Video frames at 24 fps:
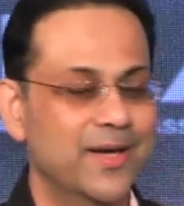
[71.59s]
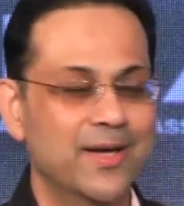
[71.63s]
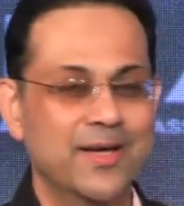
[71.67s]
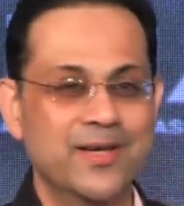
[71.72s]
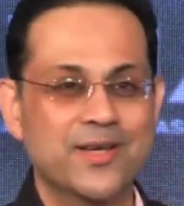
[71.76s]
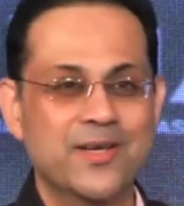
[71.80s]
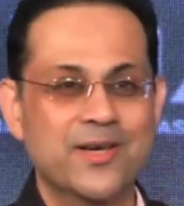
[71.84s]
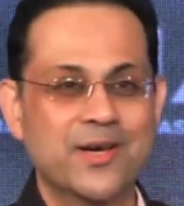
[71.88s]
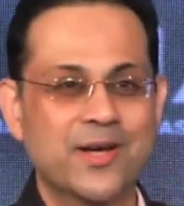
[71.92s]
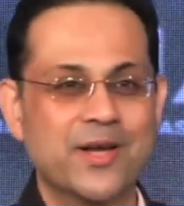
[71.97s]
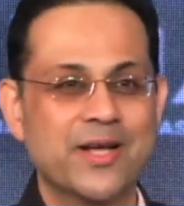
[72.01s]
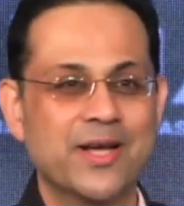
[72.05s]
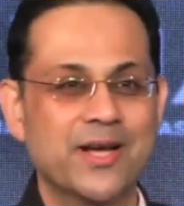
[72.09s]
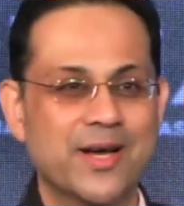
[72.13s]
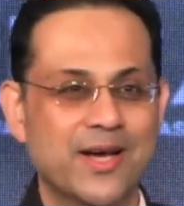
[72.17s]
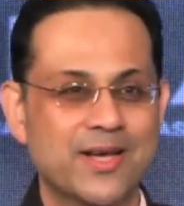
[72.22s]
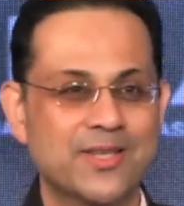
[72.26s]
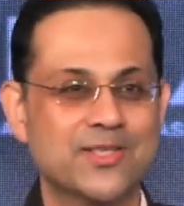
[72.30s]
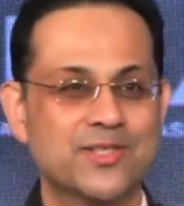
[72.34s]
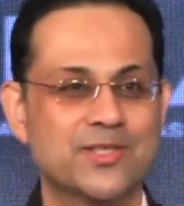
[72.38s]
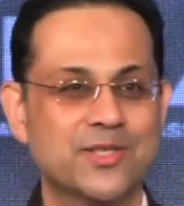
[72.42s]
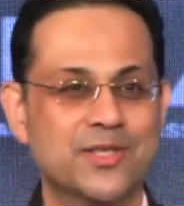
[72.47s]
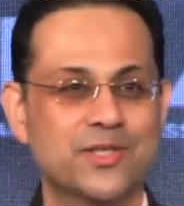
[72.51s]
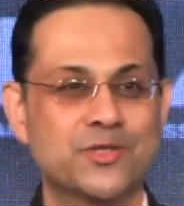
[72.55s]
hearing
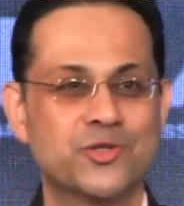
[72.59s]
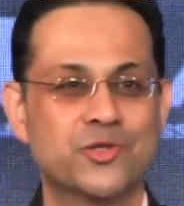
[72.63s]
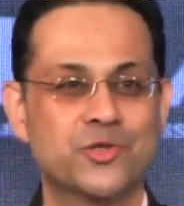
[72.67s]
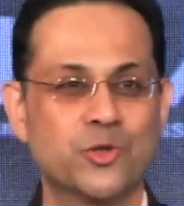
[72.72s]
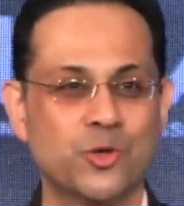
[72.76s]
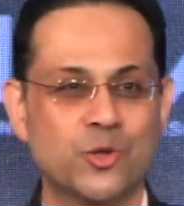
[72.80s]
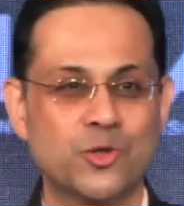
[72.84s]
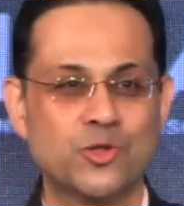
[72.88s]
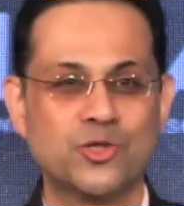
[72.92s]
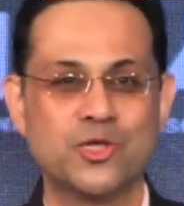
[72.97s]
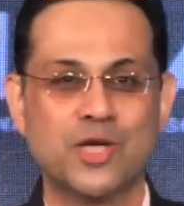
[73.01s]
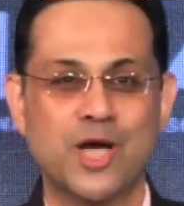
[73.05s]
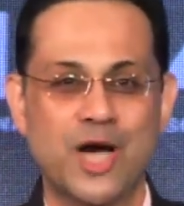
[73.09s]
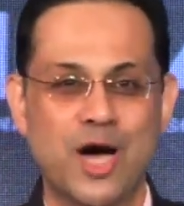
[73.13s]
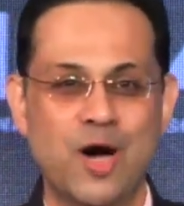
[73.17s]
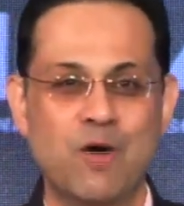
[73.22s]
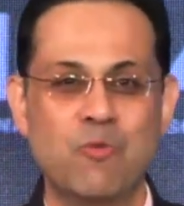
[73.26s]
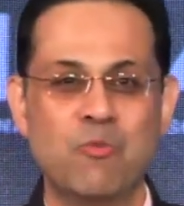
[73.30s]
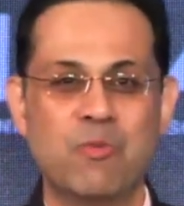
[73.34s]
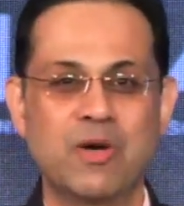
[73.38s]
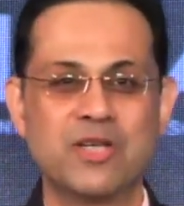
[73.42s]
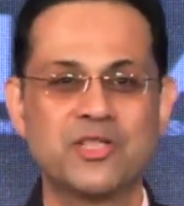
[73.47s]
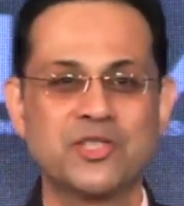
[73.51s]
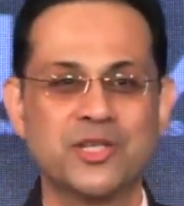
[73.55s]
us shows how
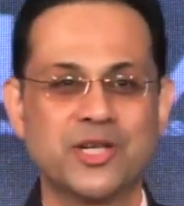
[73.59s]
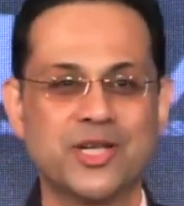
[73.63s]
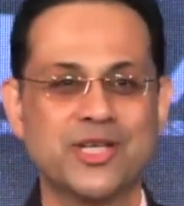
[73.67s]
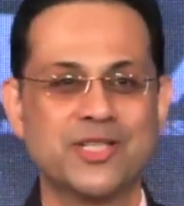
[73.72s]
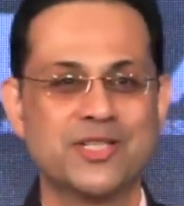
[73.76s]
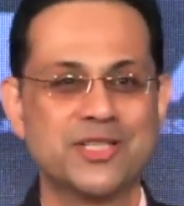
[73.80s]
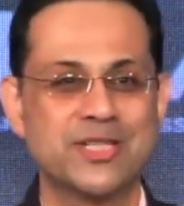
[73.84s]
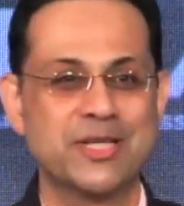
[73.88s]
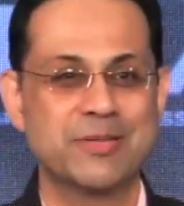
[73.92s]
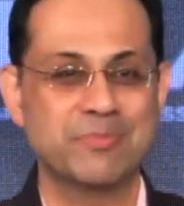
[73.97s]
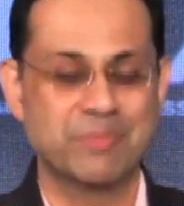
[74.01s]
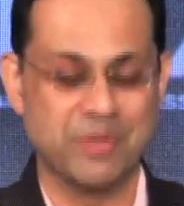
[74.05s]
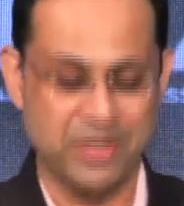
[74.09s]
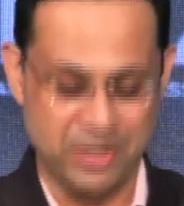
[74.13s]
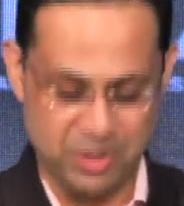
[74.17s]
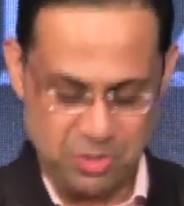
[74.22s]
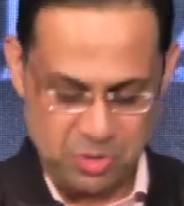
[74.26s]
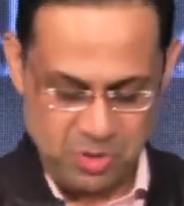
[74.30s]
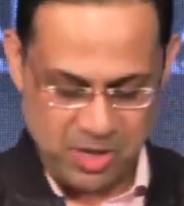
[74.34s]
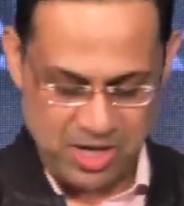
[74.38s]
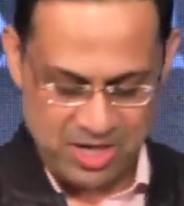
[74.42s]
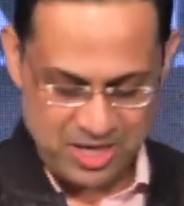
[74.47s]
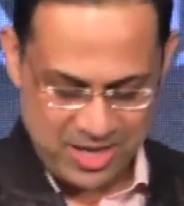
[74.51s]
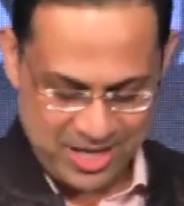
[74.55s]
much it has seeped into
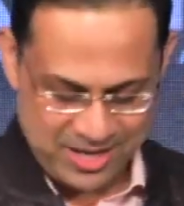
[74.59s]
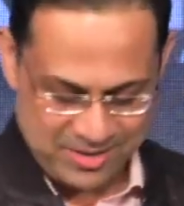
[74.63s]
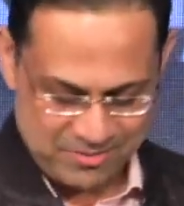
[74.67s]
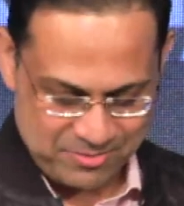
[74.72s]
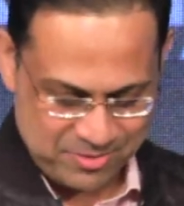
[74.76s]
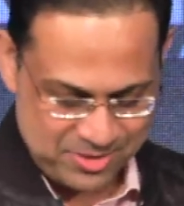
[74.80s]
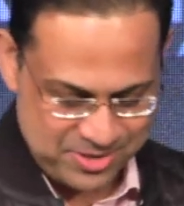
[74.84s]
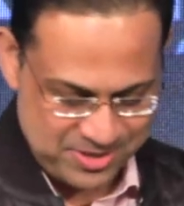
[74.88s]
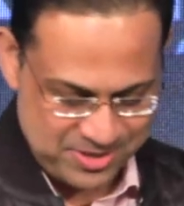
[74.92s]
our lives.